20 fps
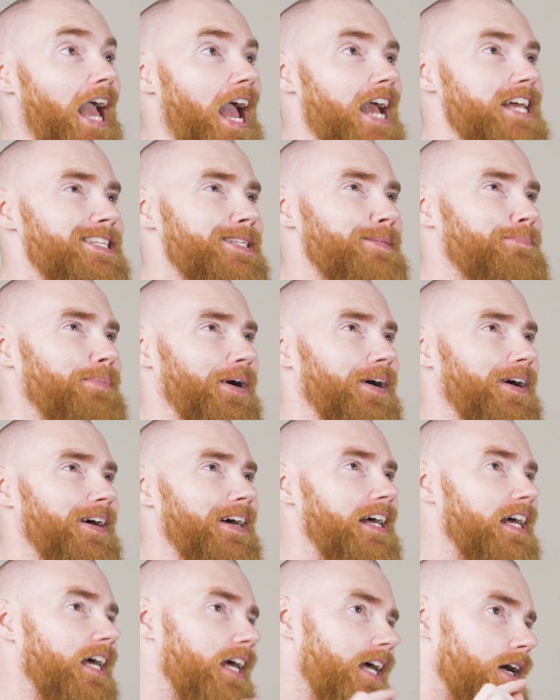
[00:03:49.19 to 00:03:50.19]
"Yes,
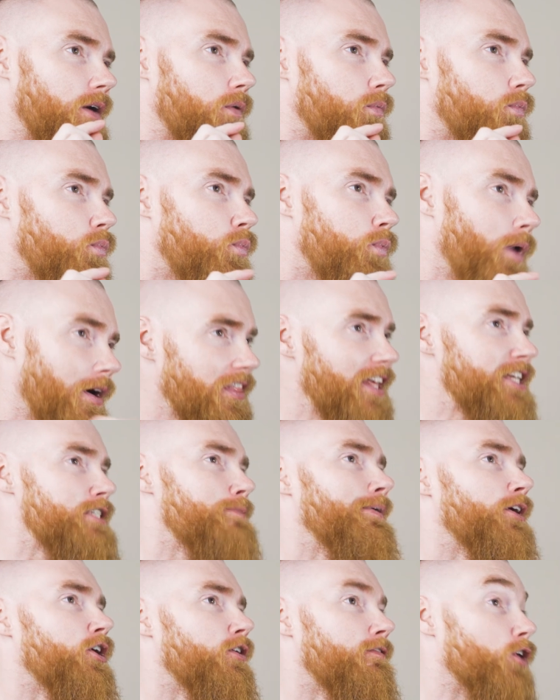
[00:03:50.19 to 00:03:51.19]
but will this
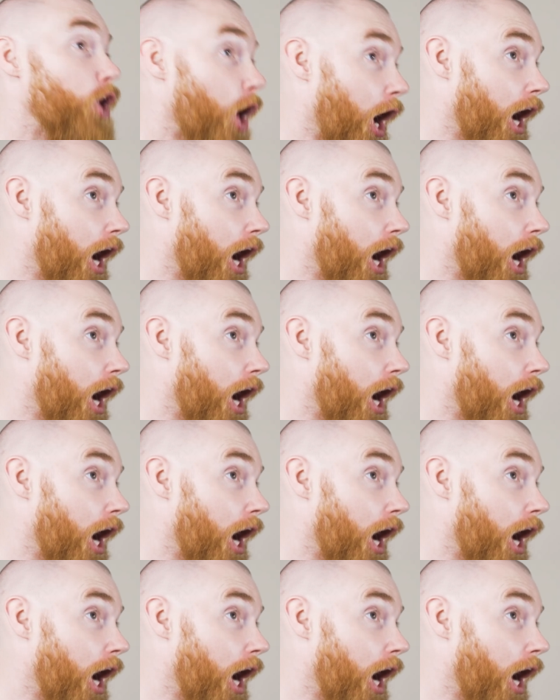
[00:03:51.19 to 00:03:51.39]
be good for